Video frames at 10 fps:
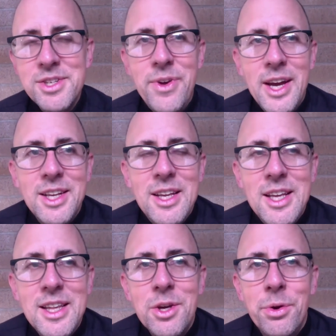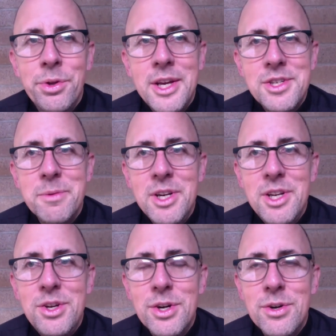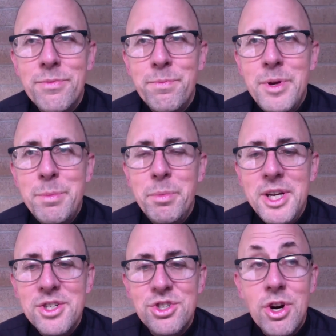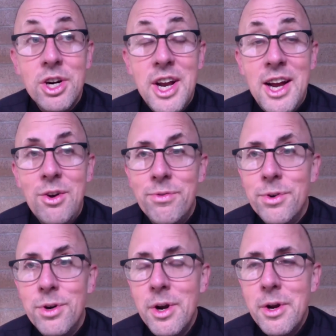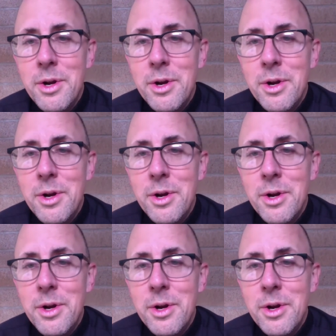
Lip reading: In fact, in the Old Testament, you hear of people being struck down for